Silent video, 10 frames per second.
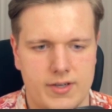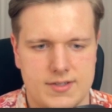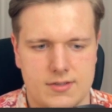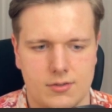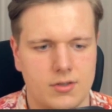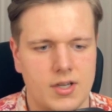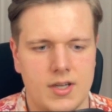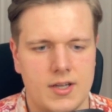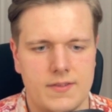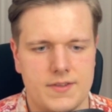so
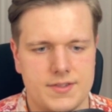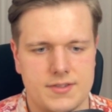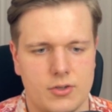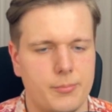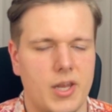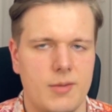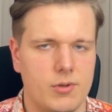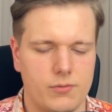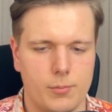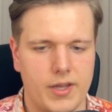this is not playable
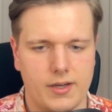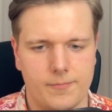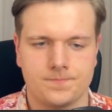for black.